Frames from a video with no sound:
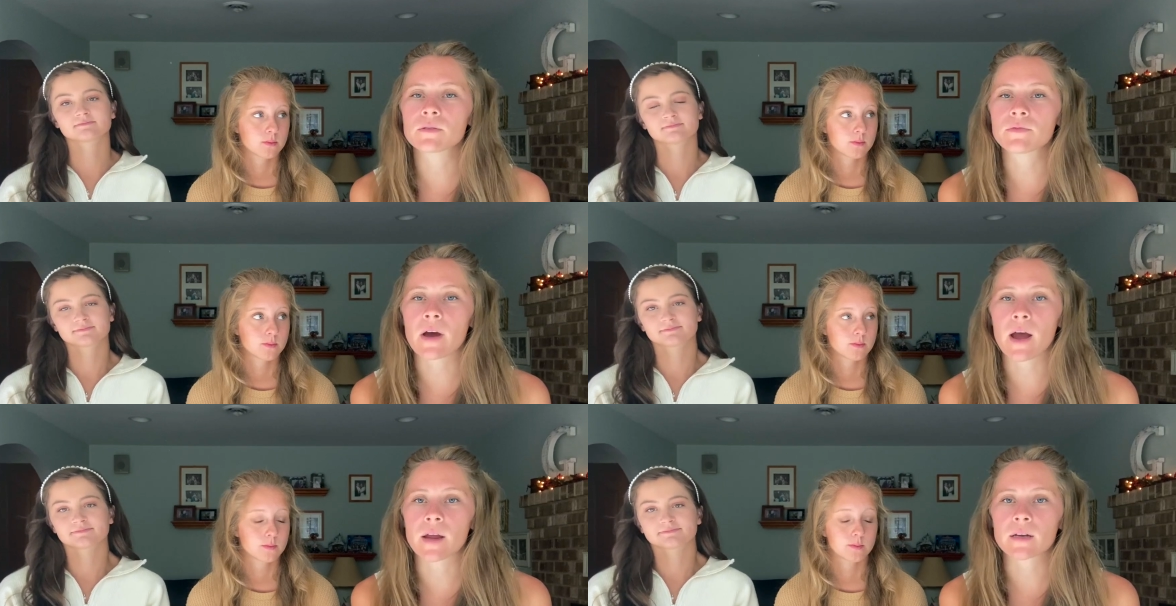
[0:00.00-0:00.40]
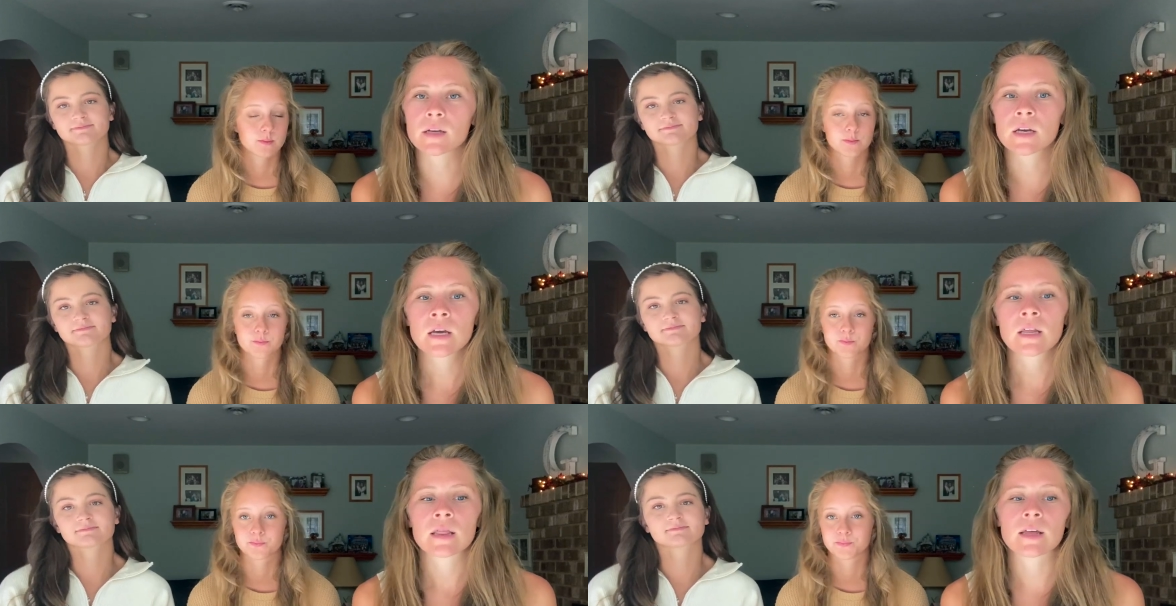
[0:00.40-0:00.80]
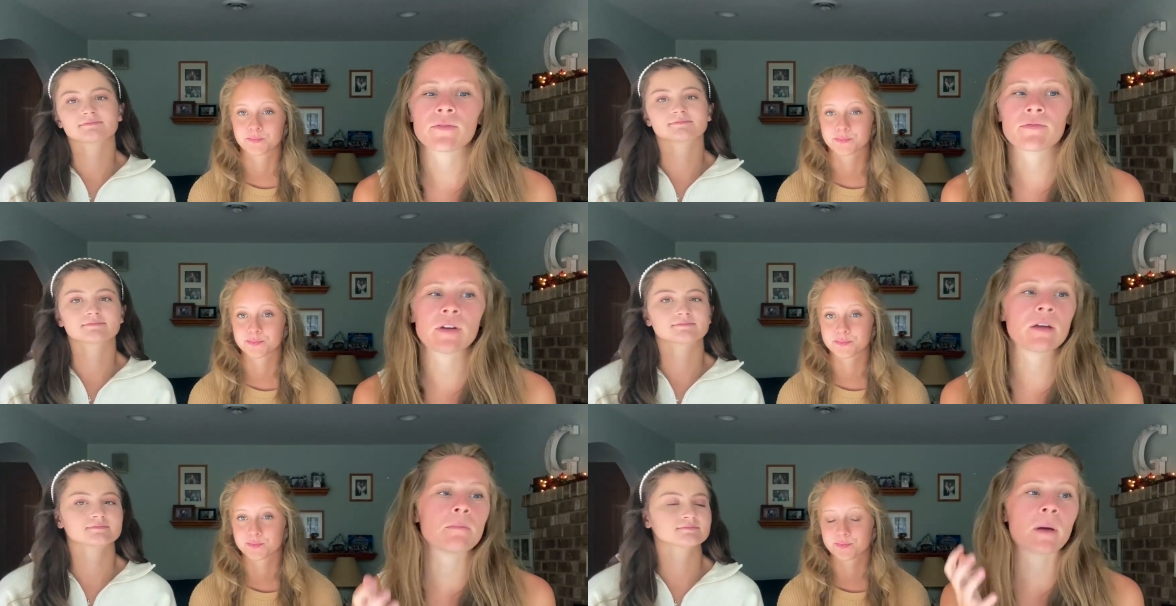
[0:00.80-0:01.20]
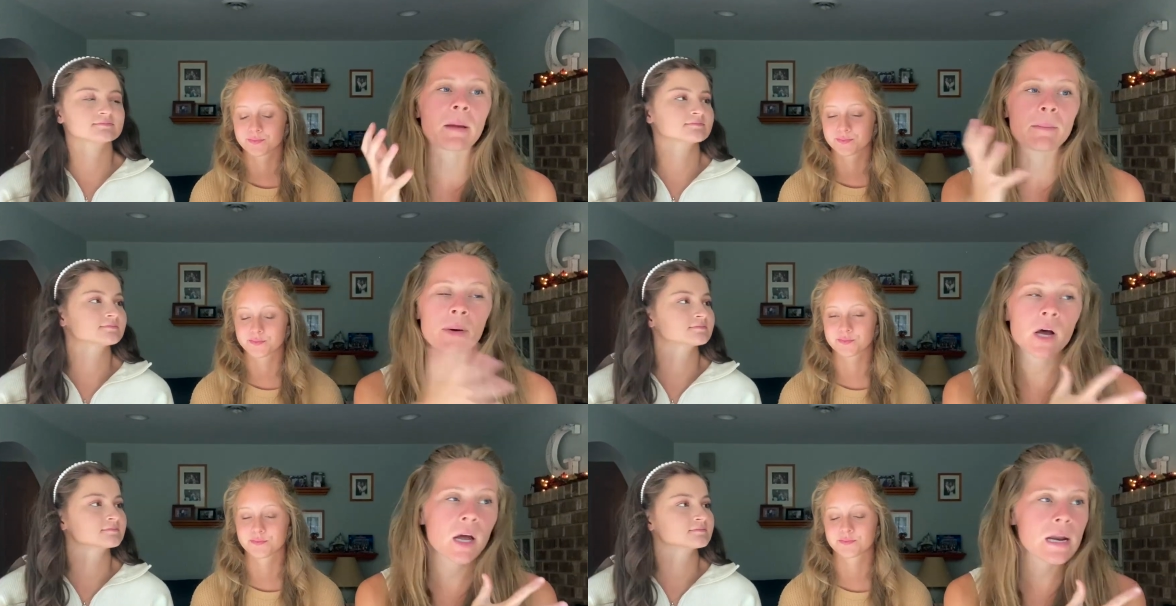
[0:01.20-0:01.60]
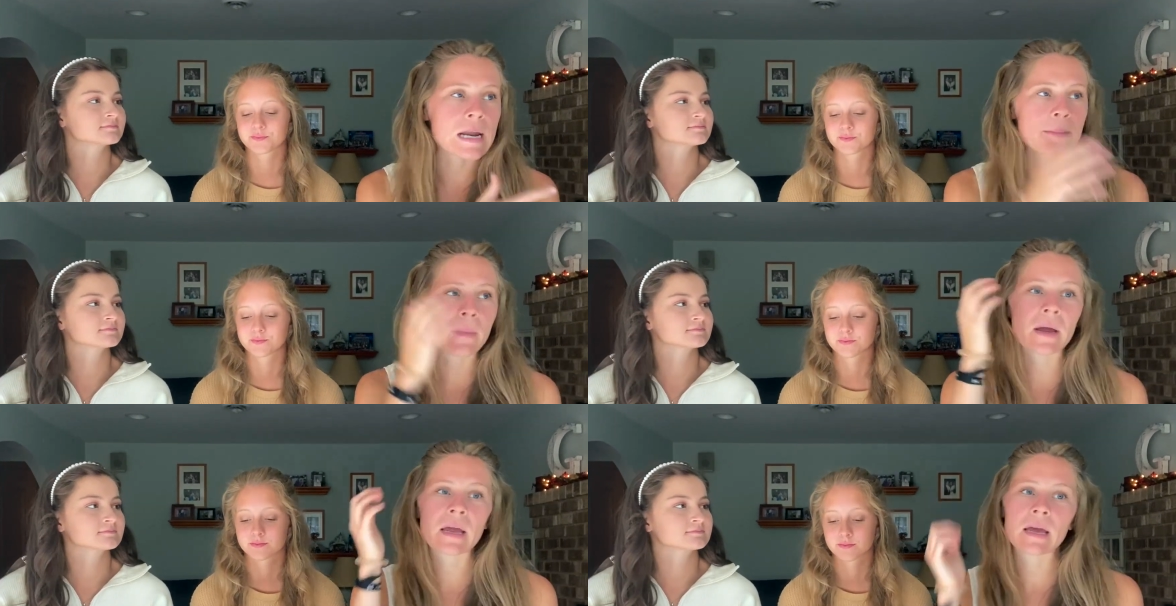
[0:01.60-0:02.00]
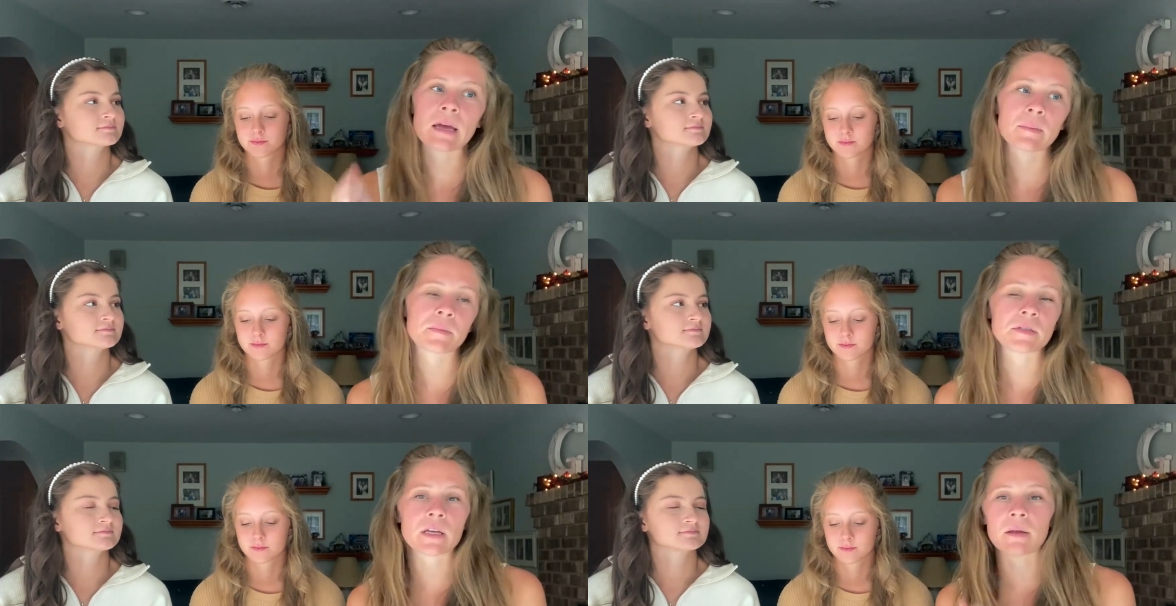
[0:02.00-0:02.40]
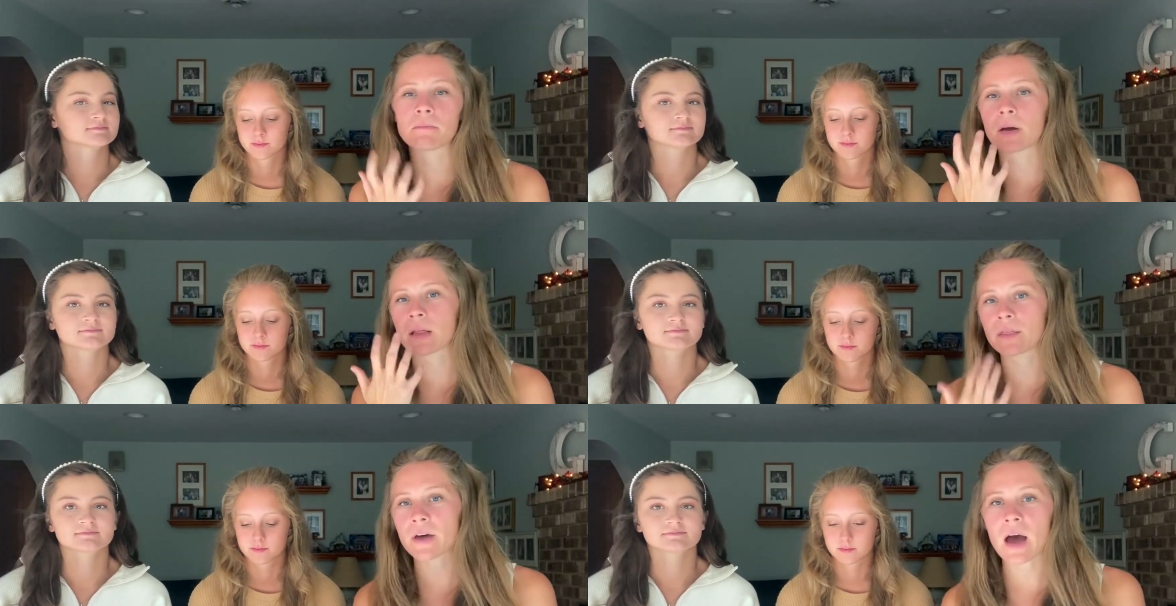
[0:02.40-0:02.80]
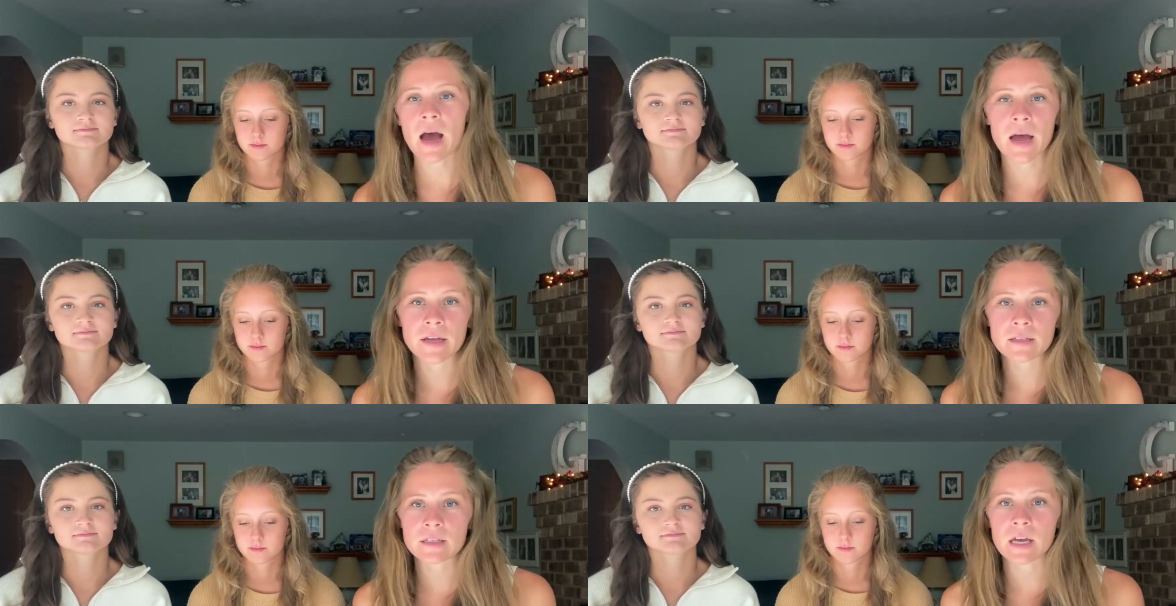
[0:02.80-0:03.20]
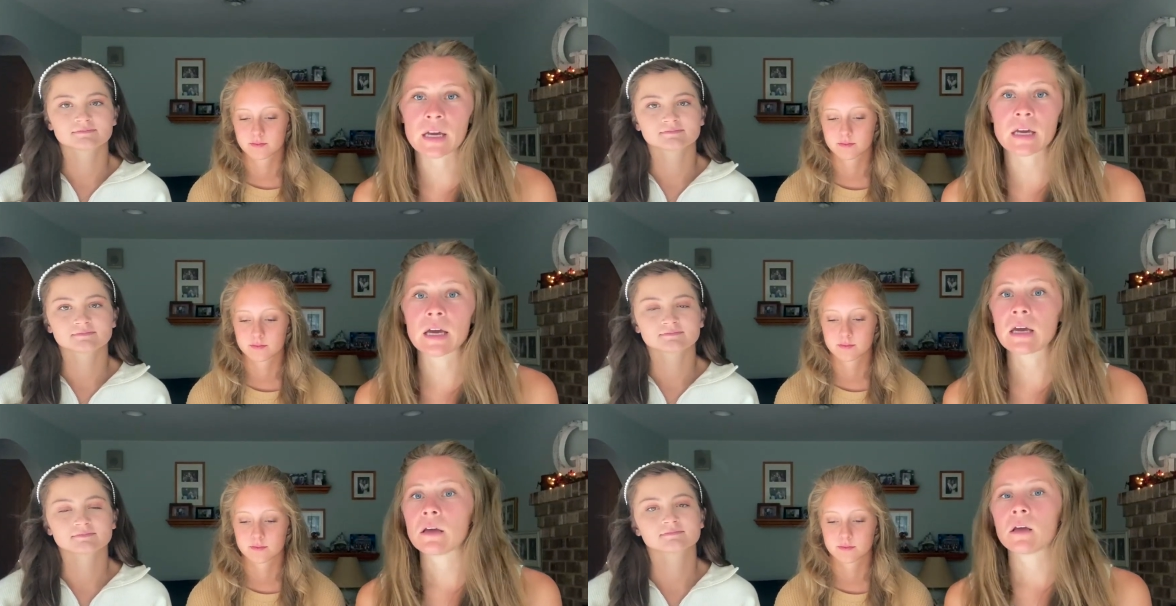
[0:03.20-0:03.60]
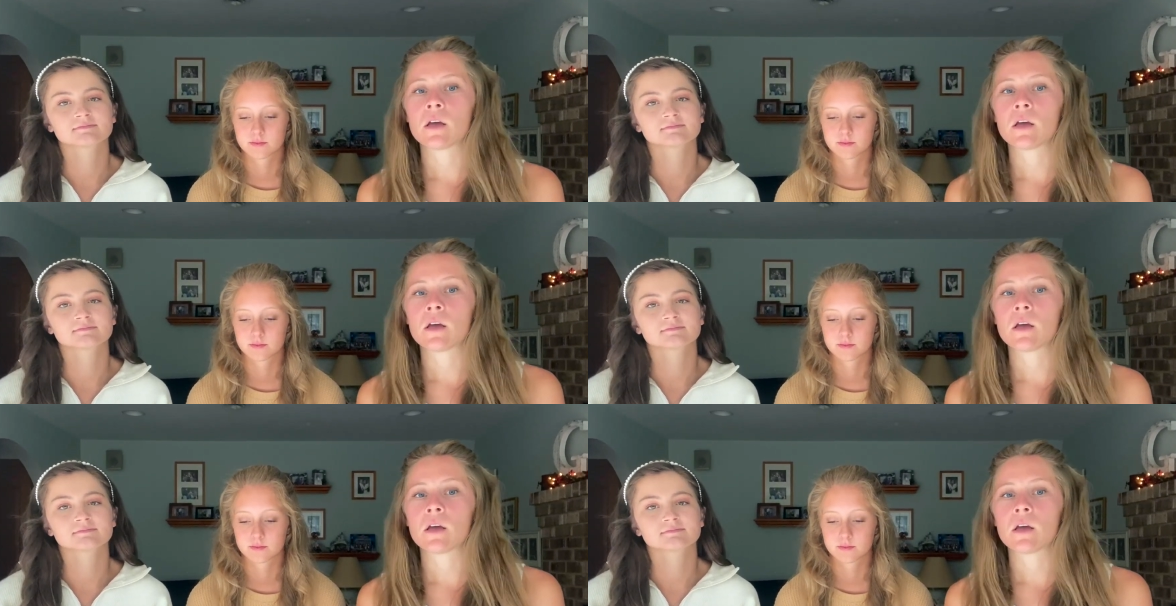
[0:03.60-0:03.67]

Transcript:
Speaker 1: to find. They fit my butt and my hips and my thighs, like